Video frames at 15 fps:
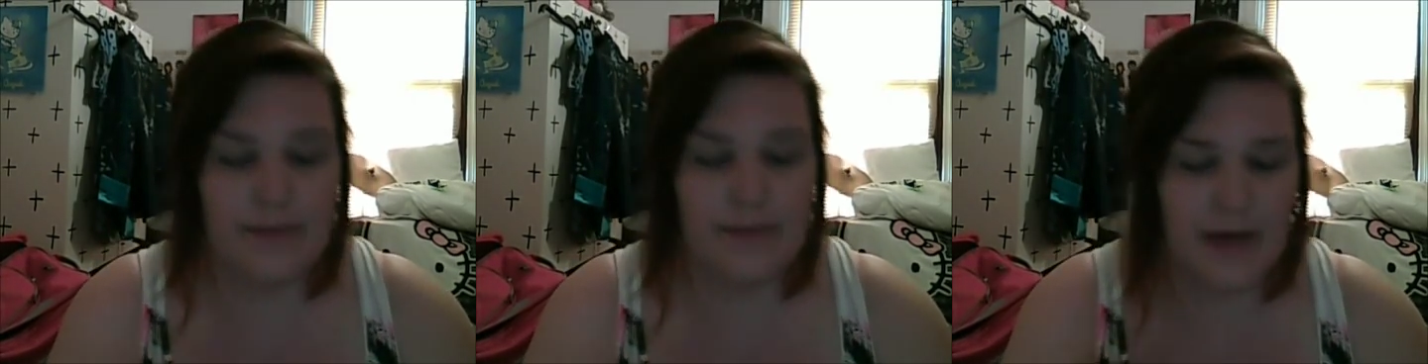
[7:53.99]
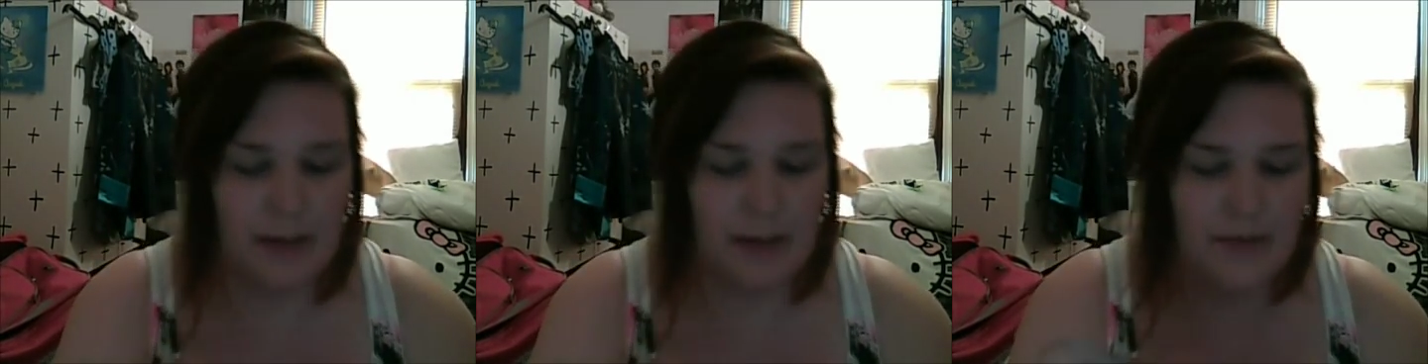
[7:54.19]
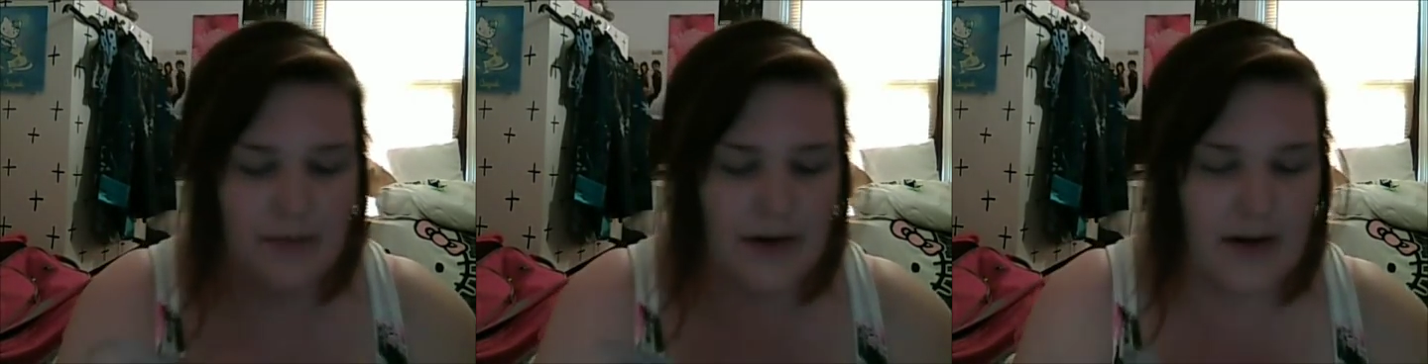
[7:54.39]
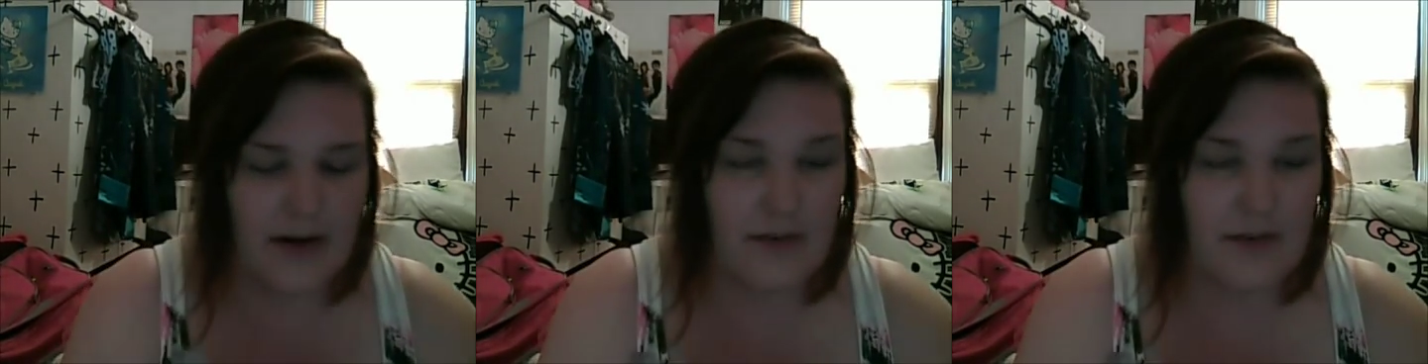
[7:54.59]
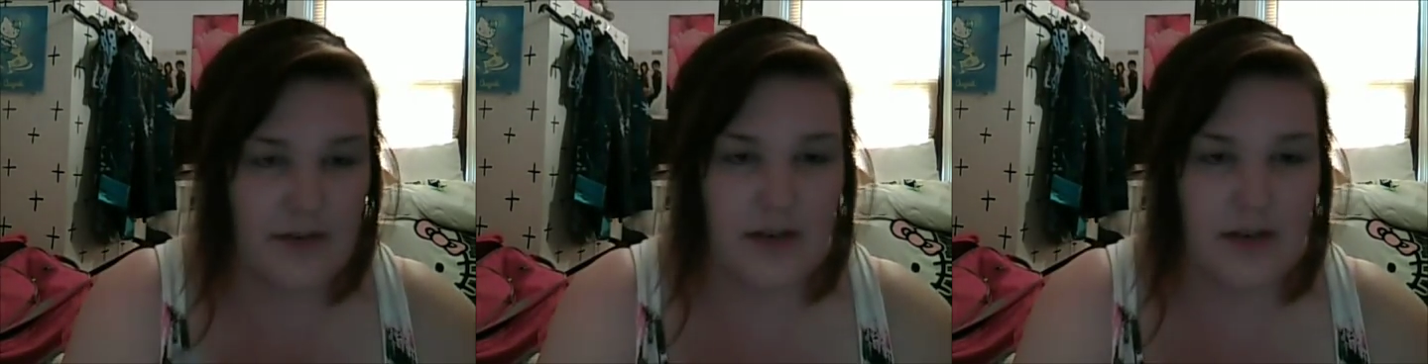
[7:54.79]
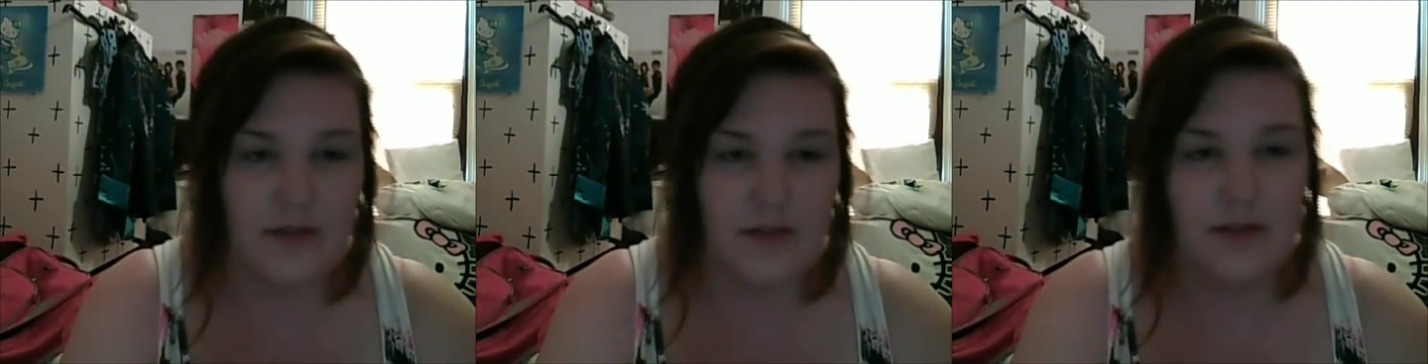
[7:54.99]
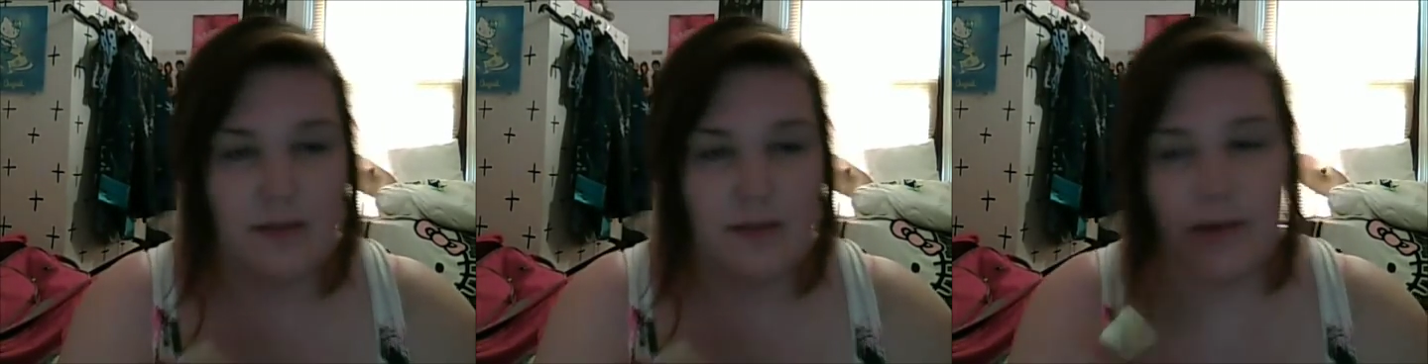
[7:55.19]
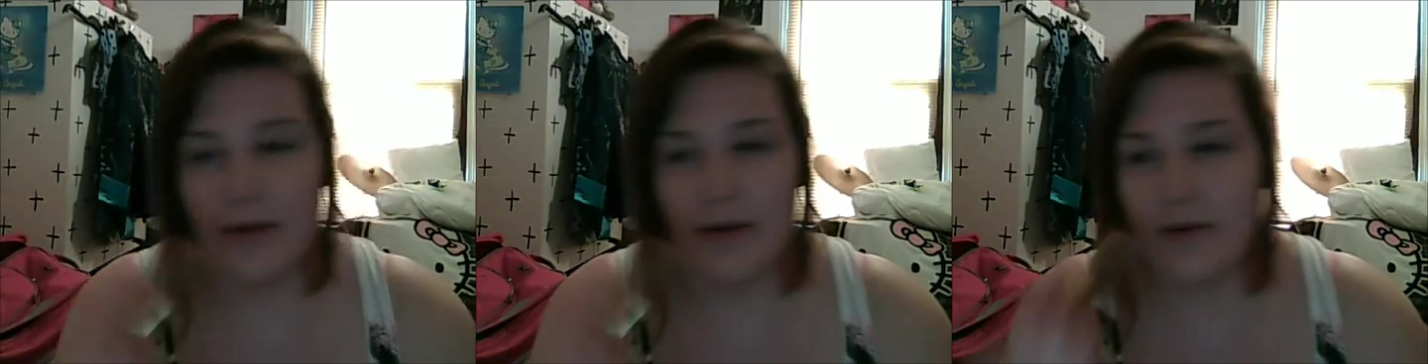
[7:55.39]
I prefer to have a
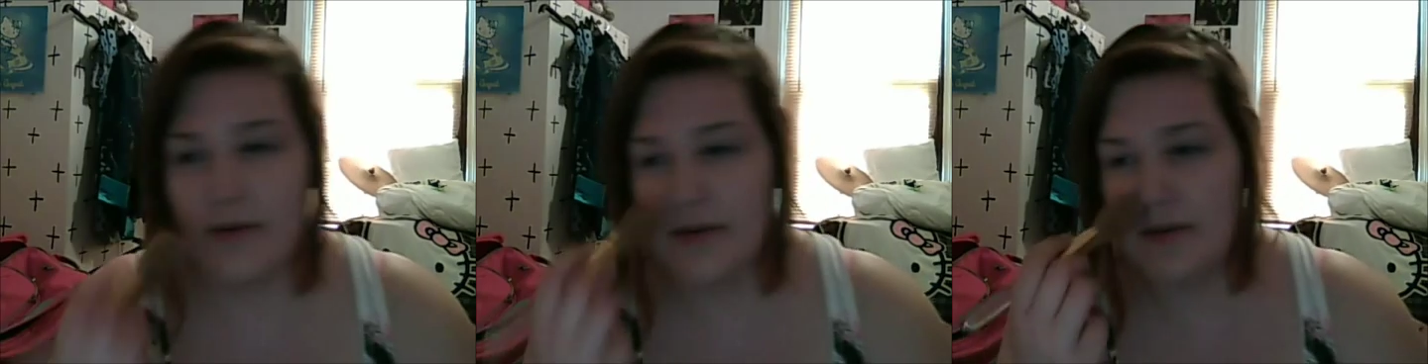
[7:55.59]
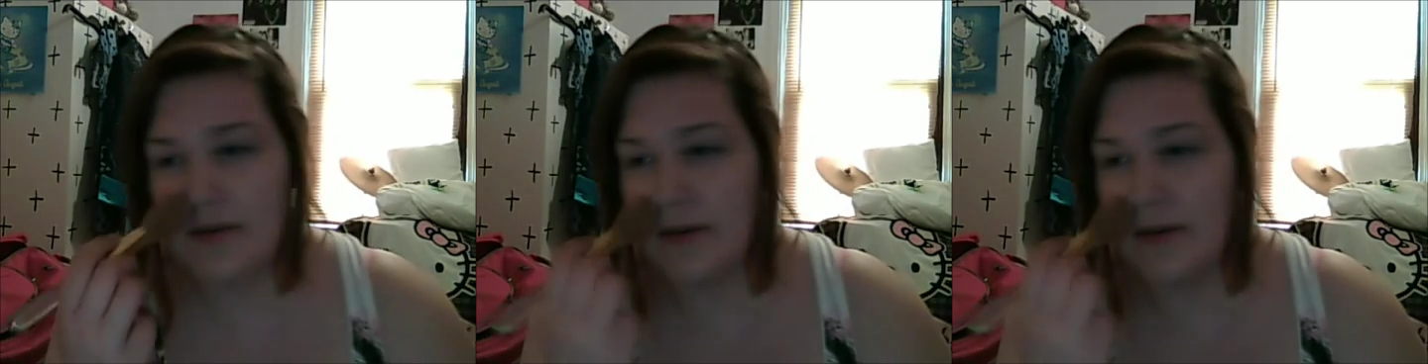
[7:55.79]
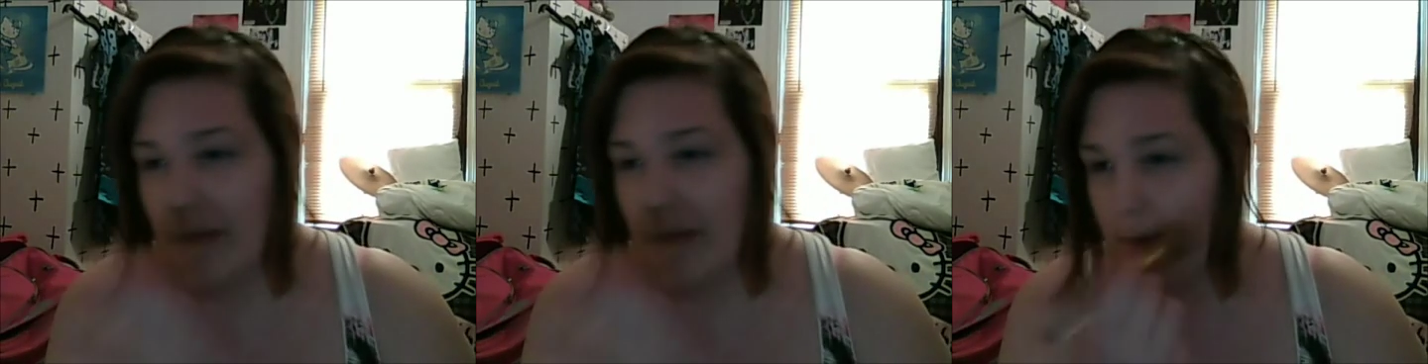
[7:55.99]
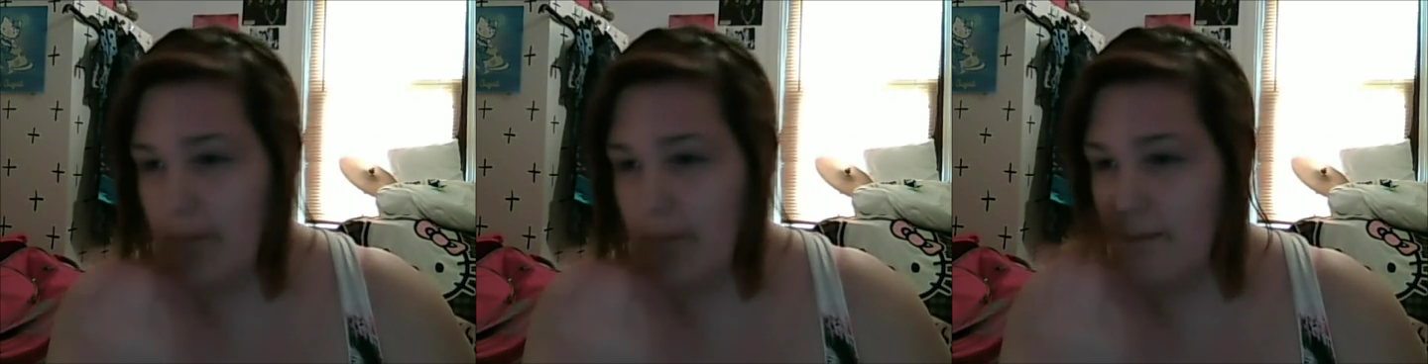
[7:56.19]
translucent powder so that